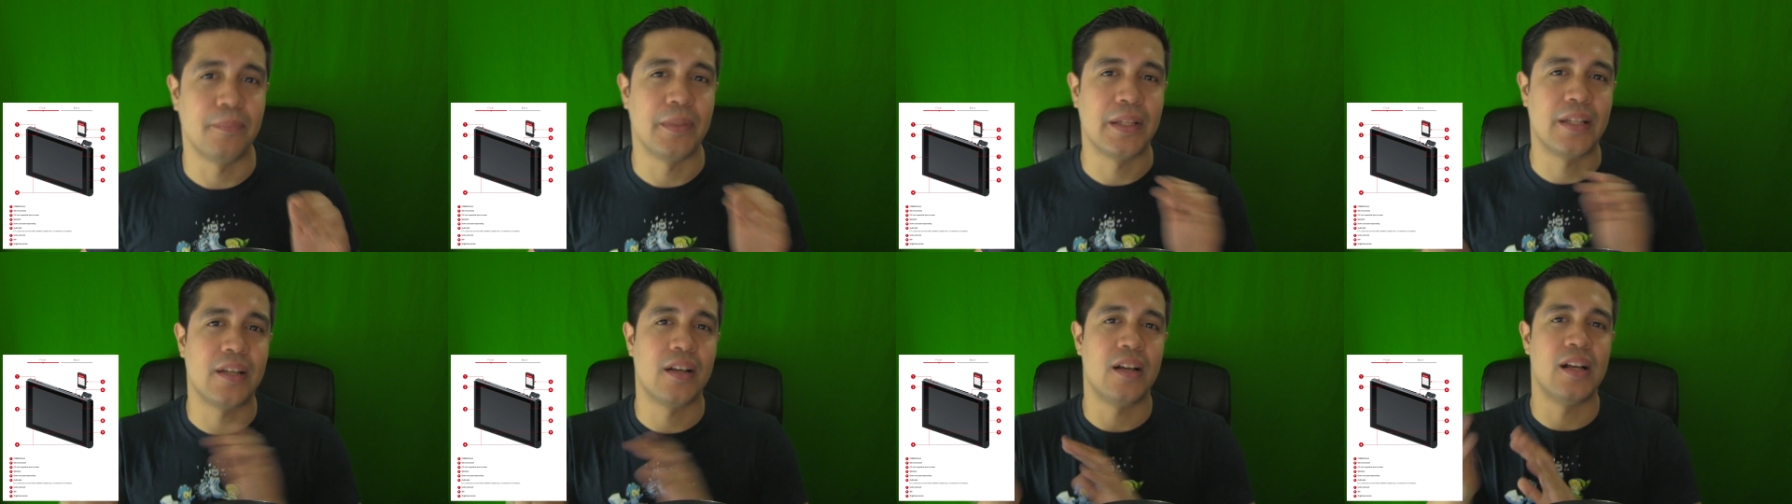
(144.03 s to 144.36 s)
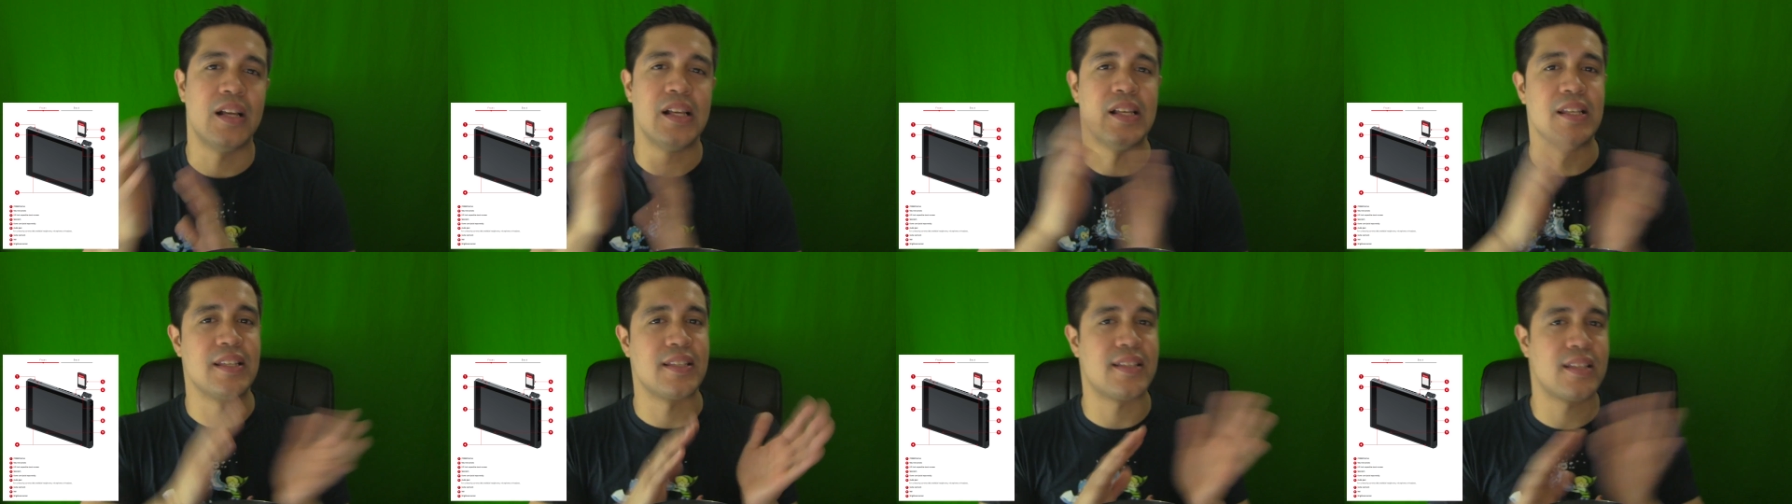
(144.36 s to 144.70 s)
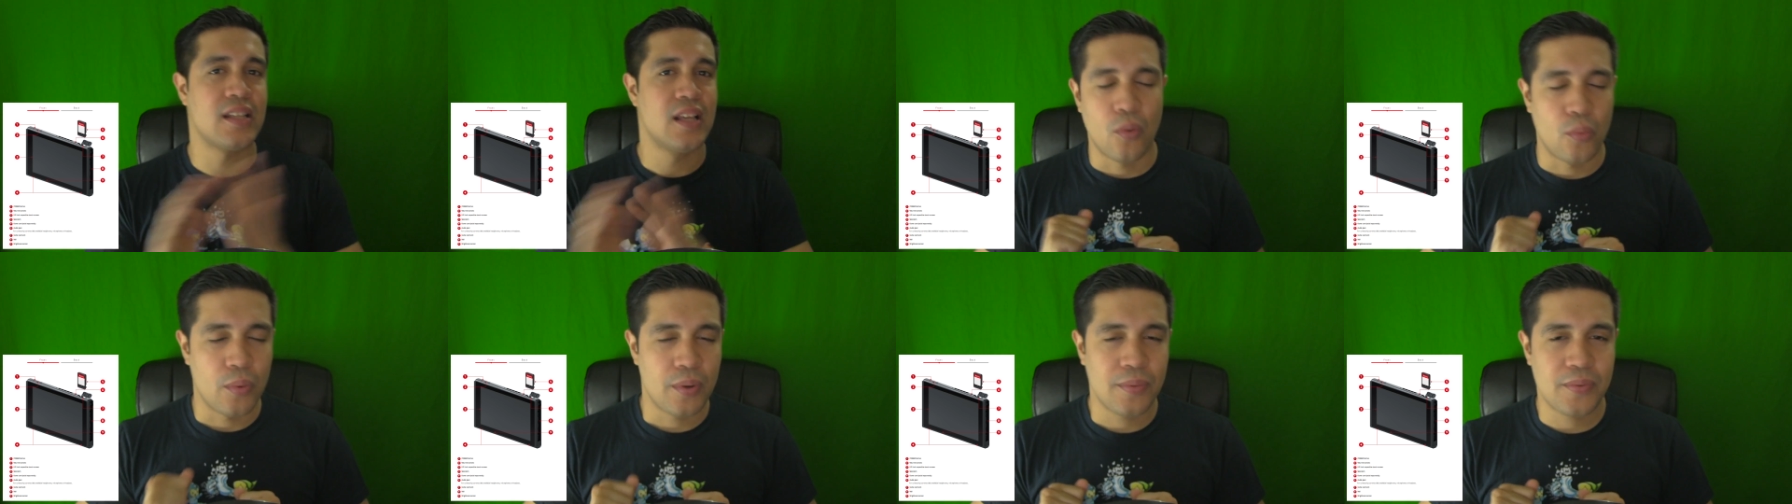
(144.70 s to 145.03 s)
because
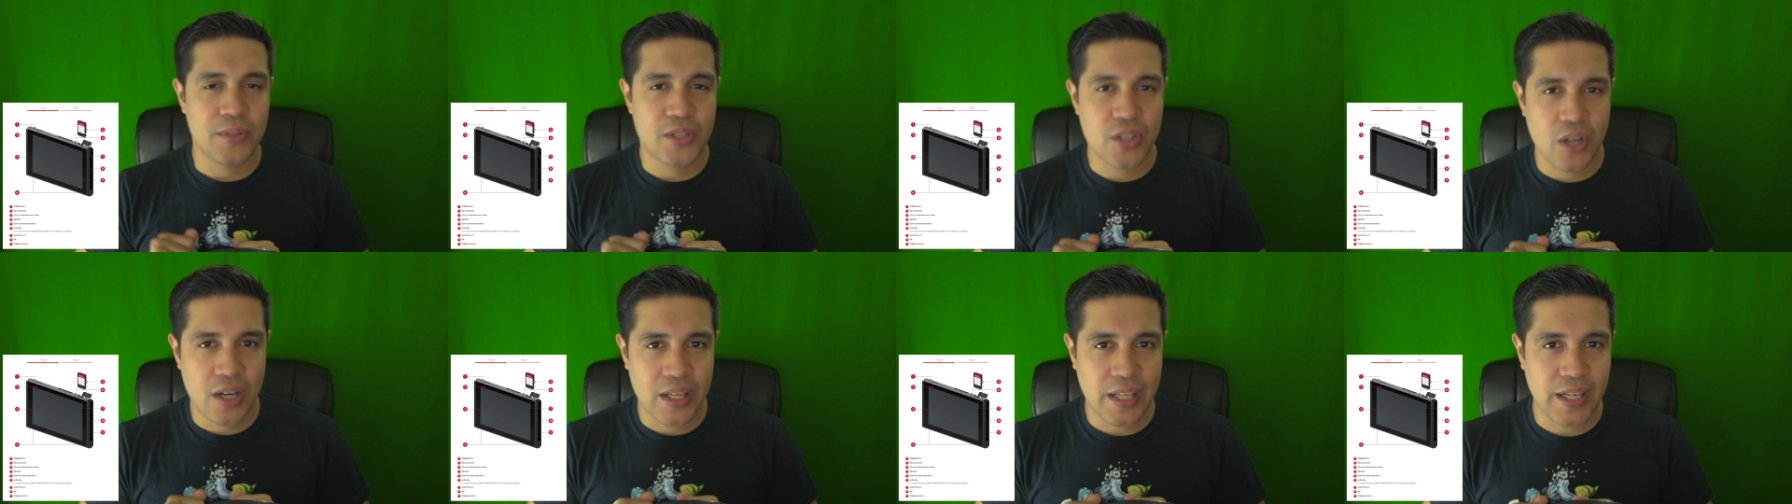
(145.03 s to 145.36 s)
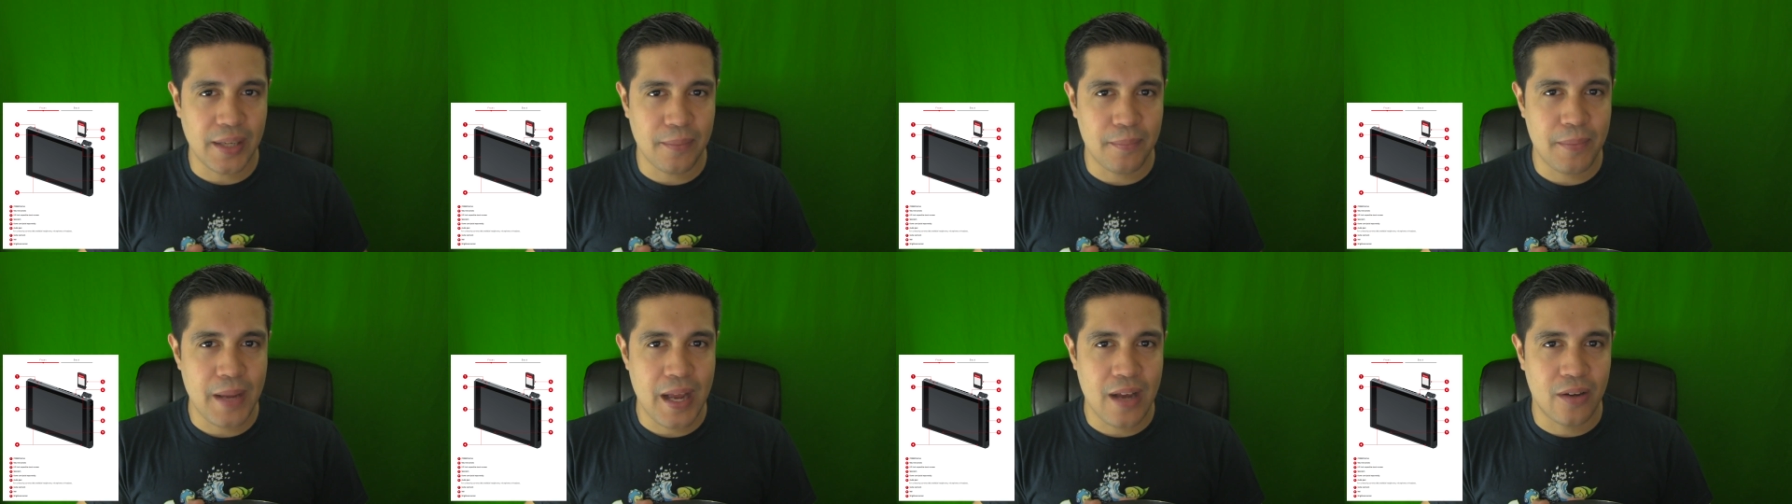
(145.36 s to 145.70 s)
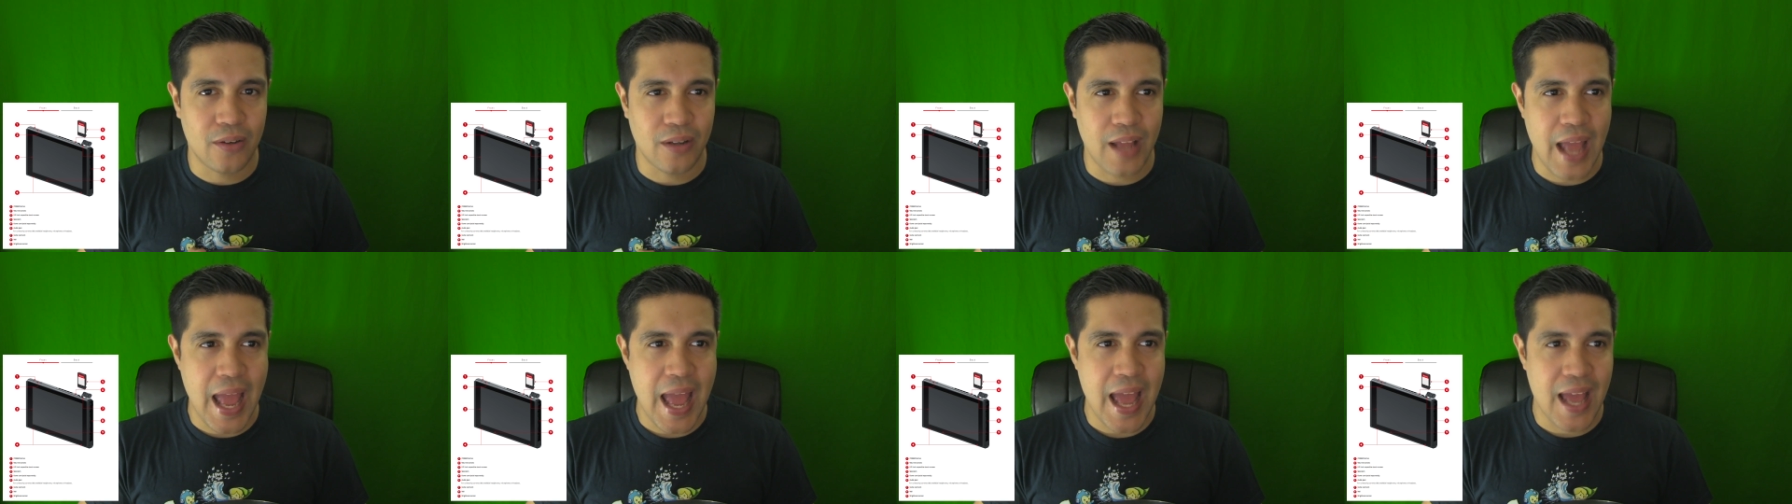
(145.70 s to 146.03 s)
we were talking
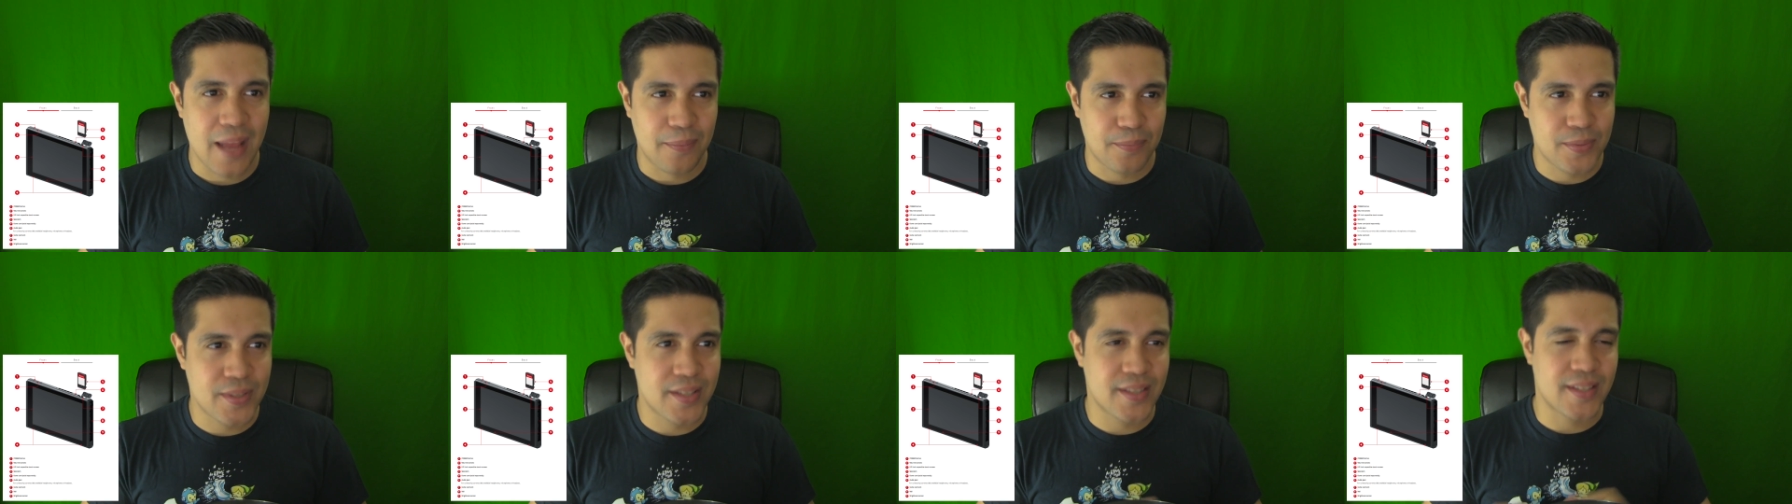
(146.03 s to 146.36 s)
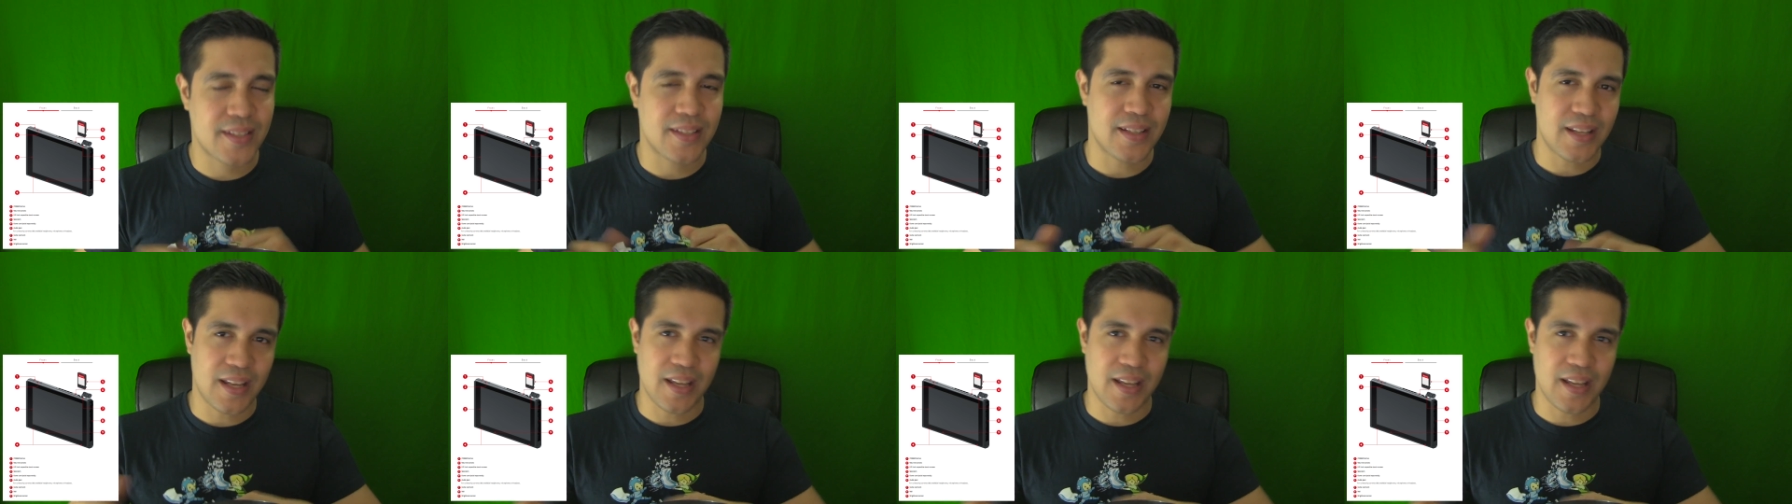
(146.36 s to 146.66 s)
about apps